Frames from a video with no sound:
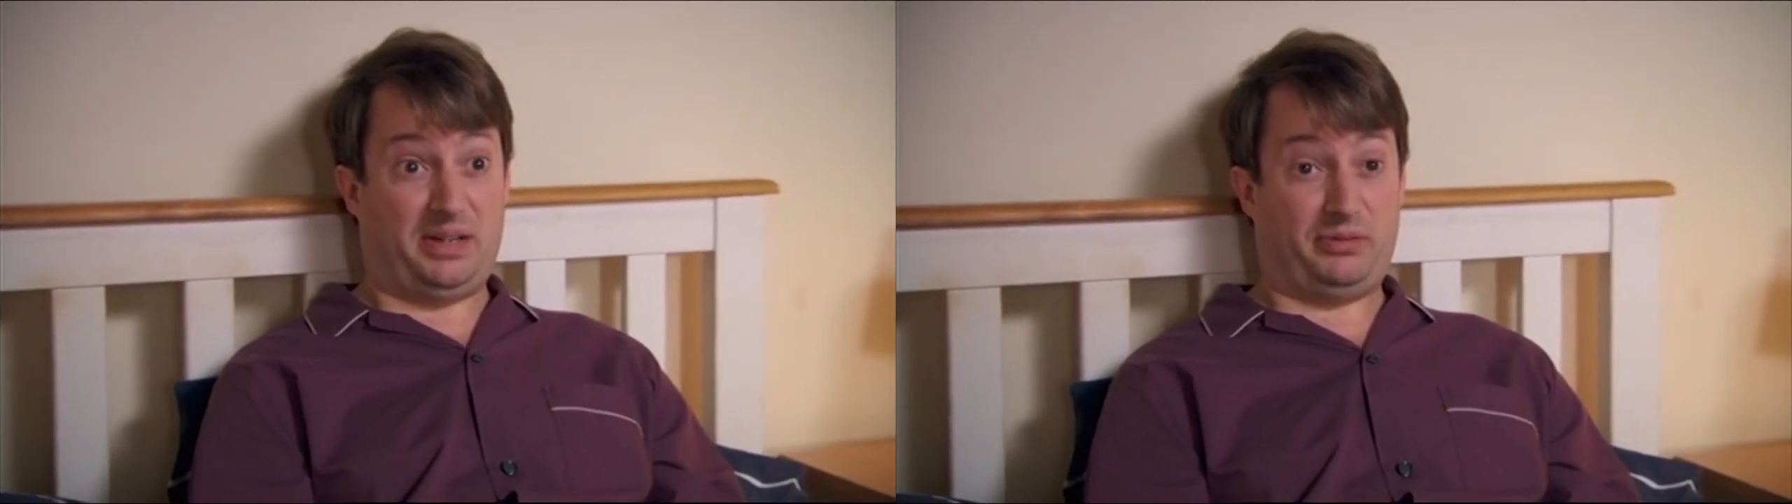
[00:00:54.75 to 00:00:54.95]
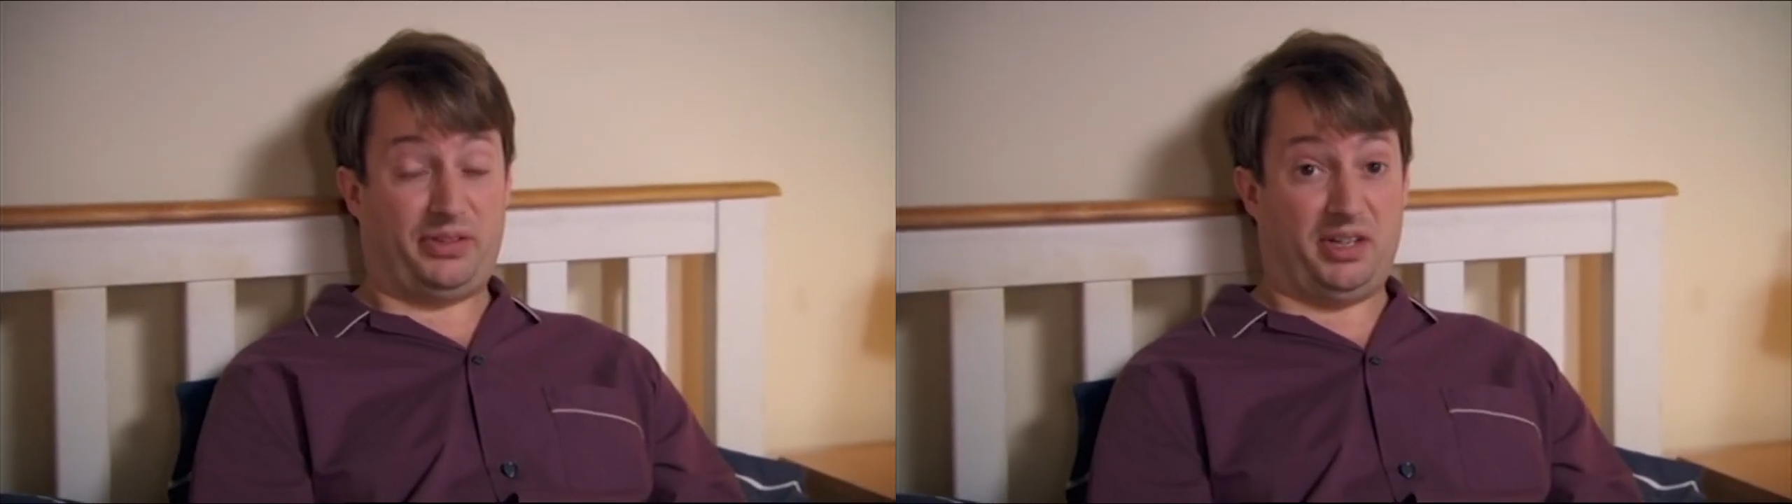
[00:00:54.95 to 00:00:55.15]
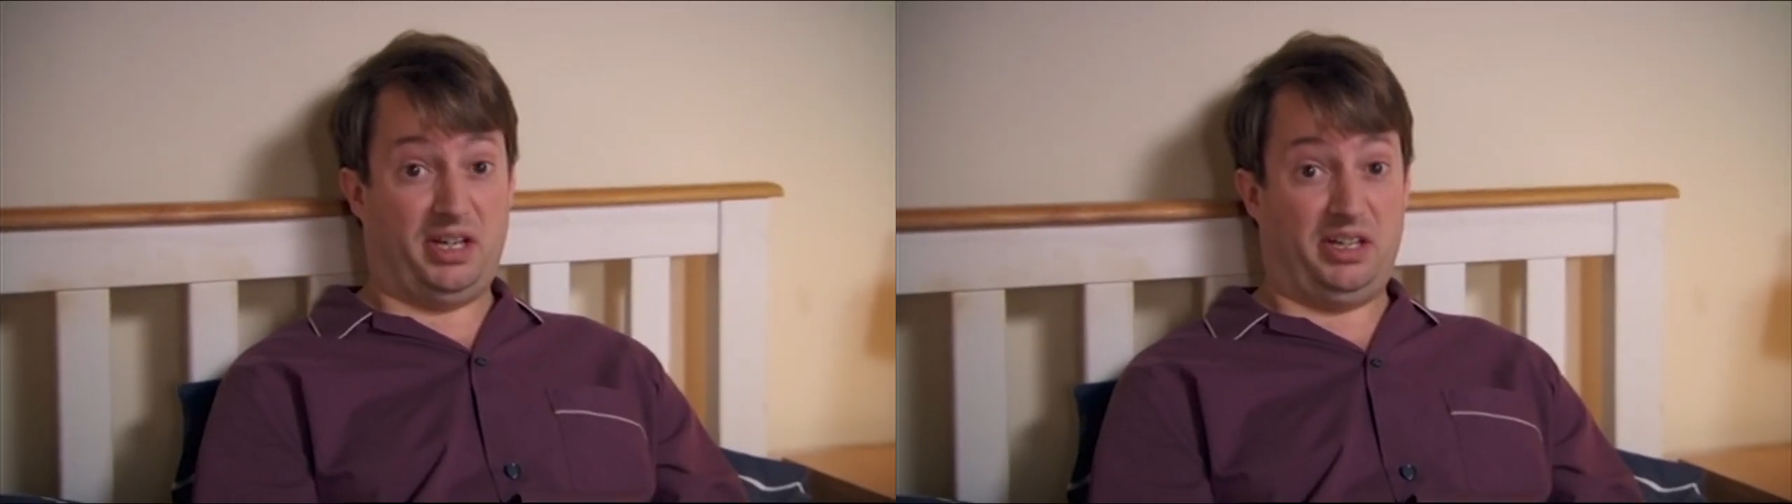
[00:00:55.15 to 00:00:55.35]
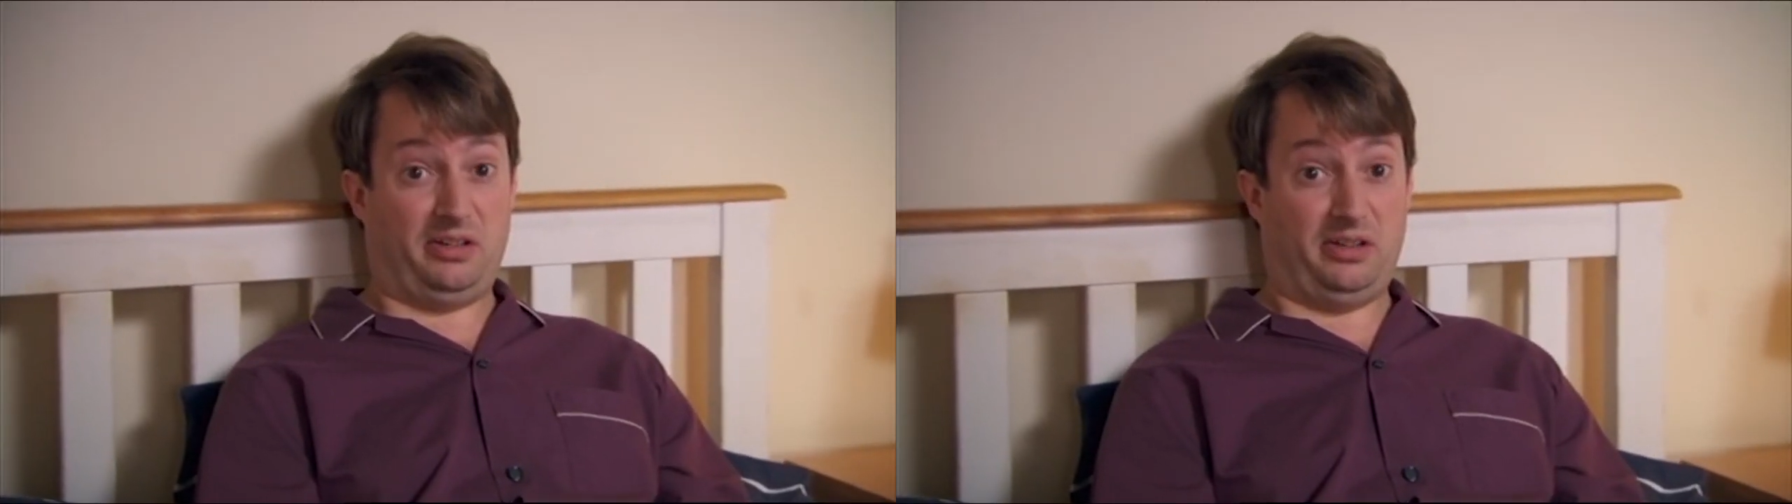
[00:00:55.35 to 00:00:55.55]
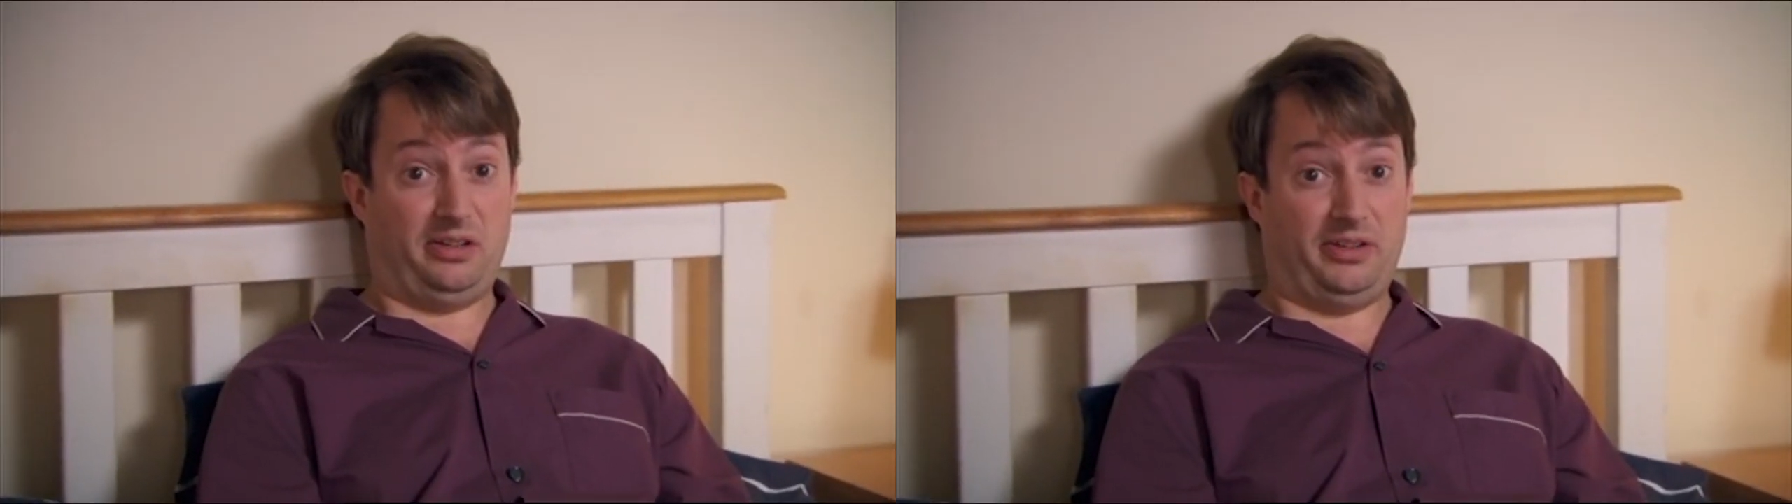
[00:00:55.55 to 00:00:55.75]

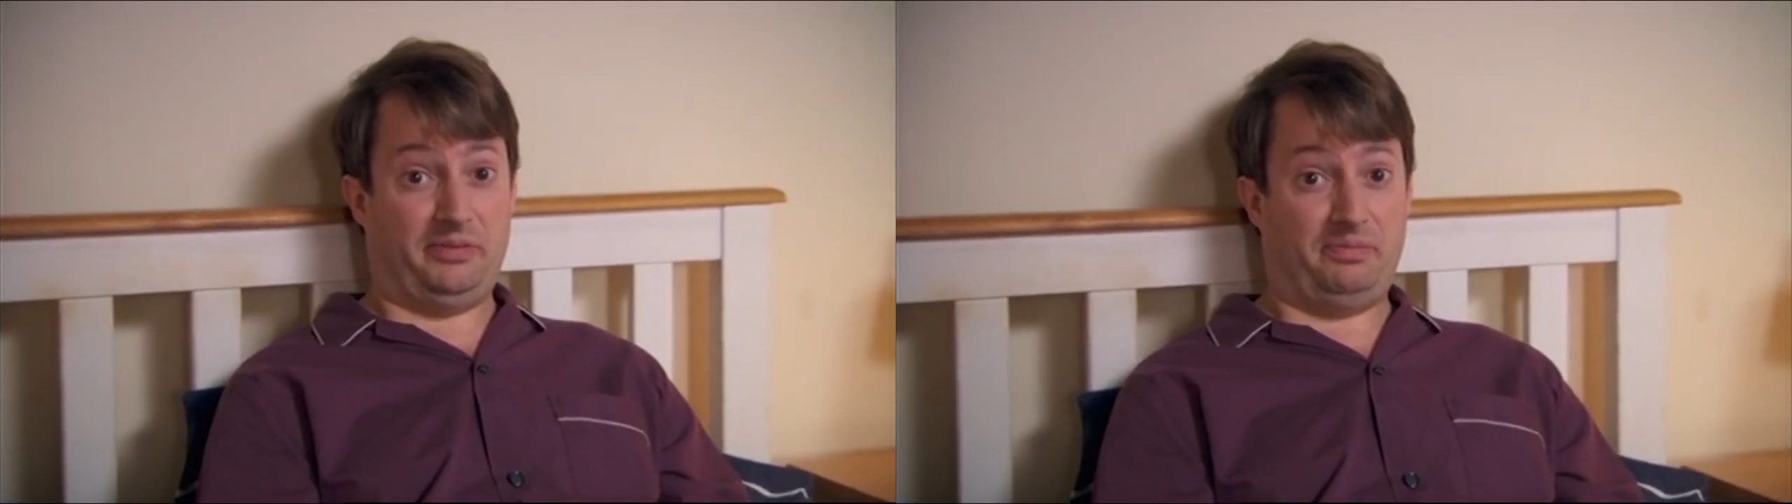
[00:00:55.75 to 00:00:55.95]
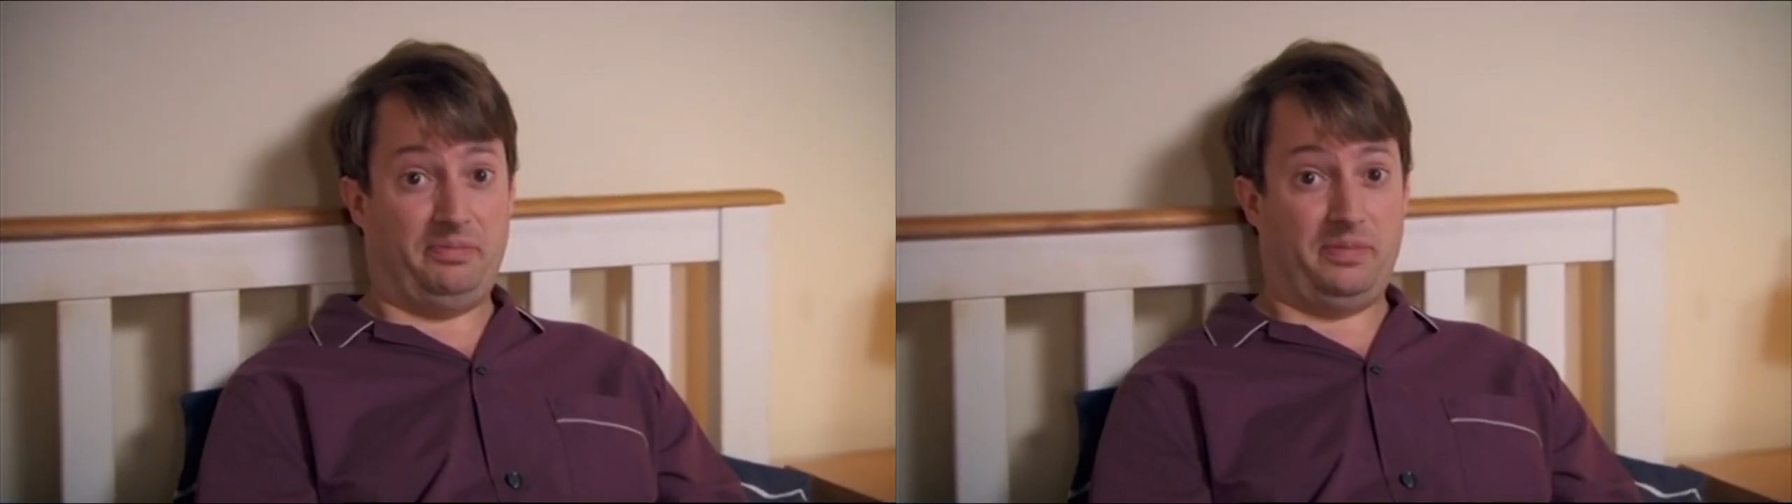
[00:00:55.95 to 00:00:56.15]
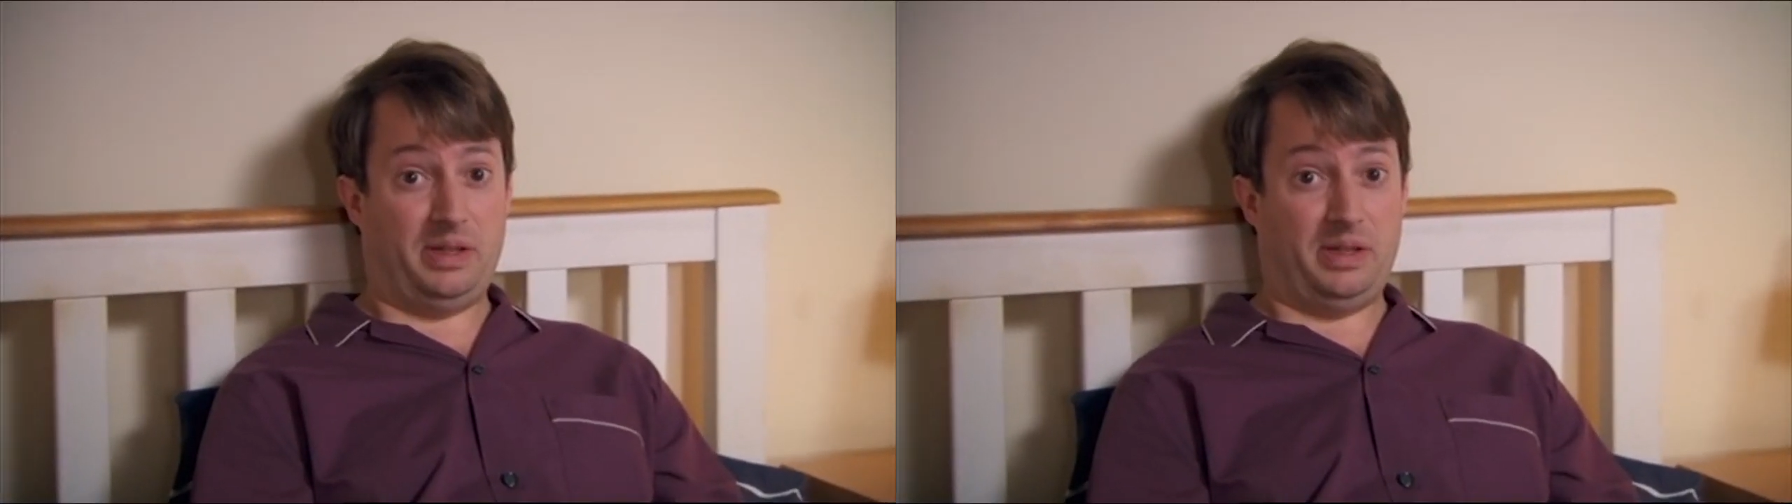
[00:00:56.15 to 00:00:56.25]
outside on the